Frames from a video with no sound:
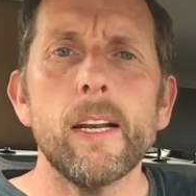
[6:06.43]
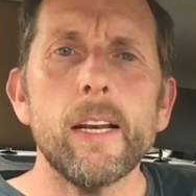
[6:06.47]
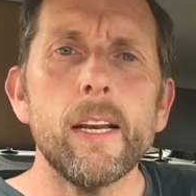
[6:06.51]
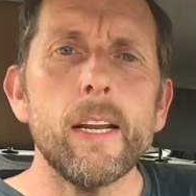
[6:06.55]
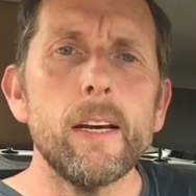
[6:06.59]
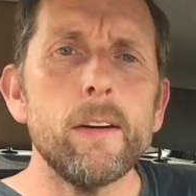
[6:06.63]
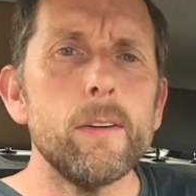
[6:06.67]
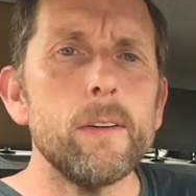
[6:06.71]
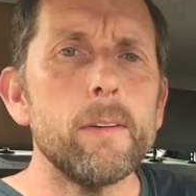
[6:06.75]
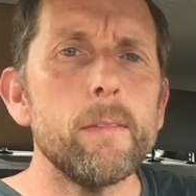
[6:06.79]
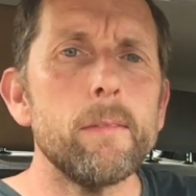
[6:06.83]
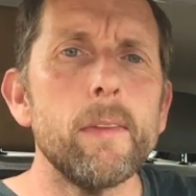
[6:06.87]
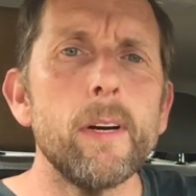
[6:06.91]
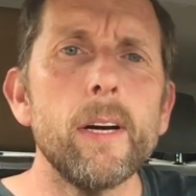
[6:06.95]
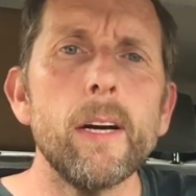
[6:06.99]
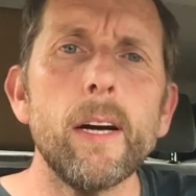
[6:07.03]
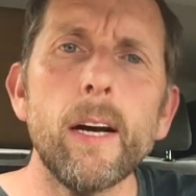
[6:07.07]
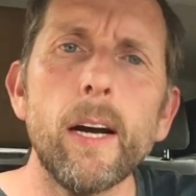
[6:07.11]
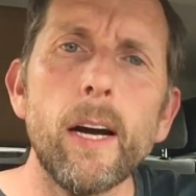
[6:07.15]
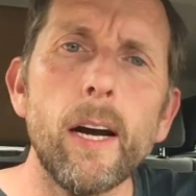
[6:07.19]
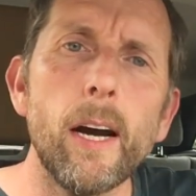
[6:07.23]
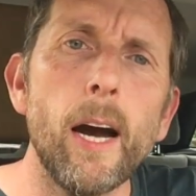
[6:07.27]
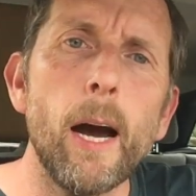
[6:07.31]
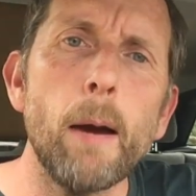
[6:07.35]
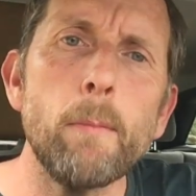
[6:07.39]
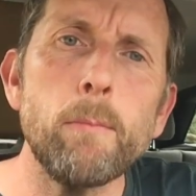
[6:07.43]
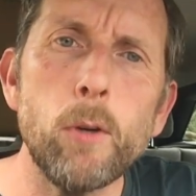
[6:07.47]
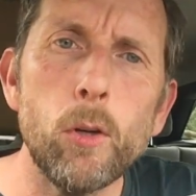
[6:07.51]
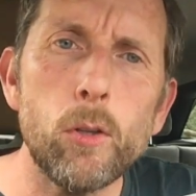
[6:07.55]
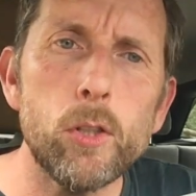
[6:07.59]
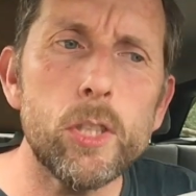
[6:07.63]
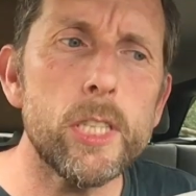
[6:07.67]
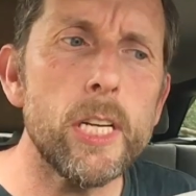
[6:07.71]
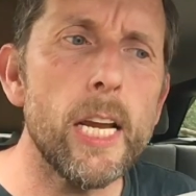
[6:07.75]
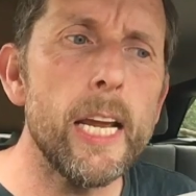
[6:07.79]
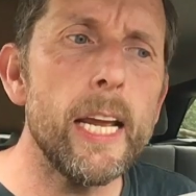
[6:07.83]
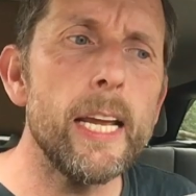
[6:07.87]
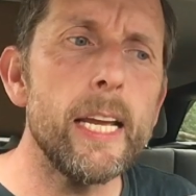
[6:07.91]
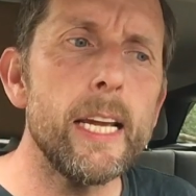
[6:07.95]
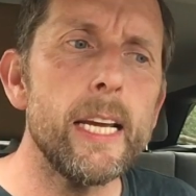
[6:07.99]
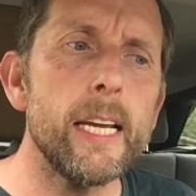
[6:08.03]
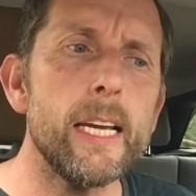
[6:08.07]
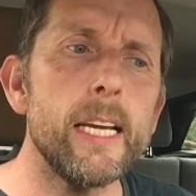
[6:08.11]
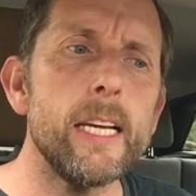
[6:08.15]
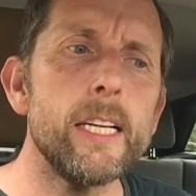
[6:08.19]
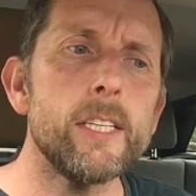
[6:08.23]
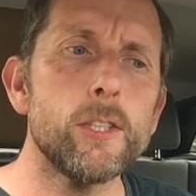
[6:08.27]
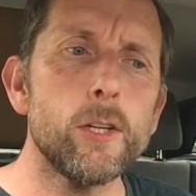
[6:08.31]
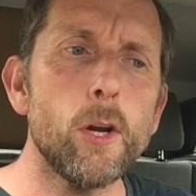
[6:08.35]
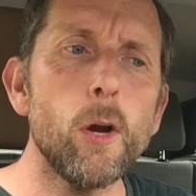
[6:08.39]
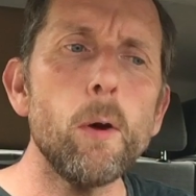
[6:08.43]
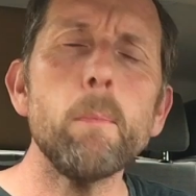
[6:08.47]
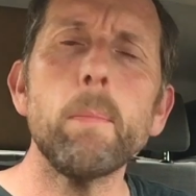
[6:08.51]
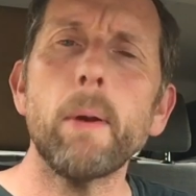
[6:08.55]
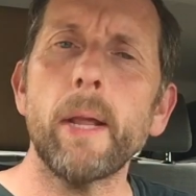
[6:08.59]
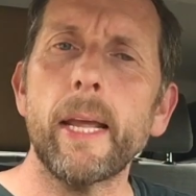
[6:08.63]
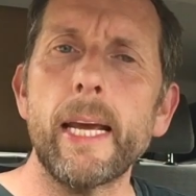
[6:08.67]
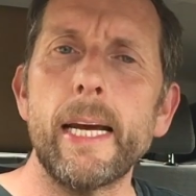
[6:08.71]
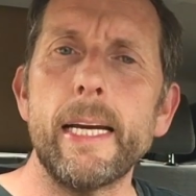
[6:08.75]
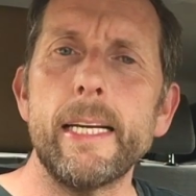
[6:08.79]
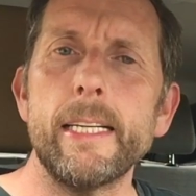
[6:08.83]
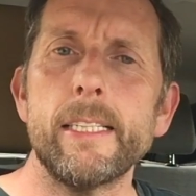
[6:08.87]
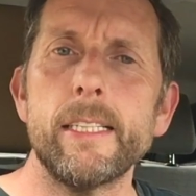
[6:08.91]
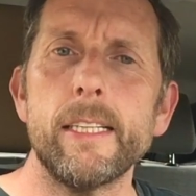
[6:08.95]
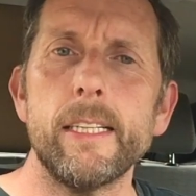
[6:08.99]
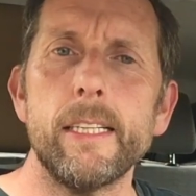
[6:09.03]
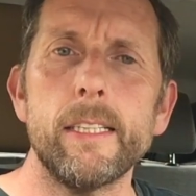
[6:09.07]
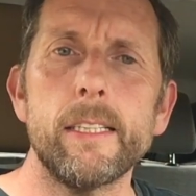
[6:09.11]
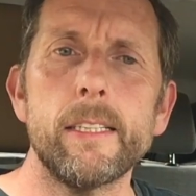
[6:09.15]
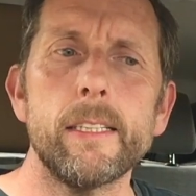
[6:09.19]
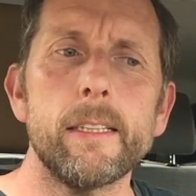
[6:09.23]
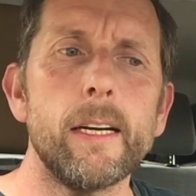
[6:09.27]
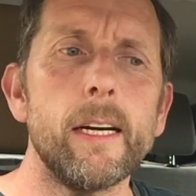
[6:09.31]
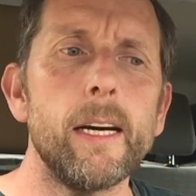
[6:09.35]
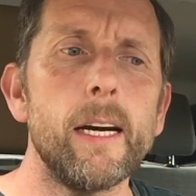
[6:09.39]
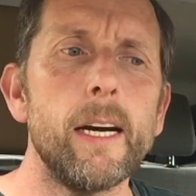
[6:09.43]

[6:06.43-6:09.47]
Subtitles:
Now, I'm not saying it's complicated,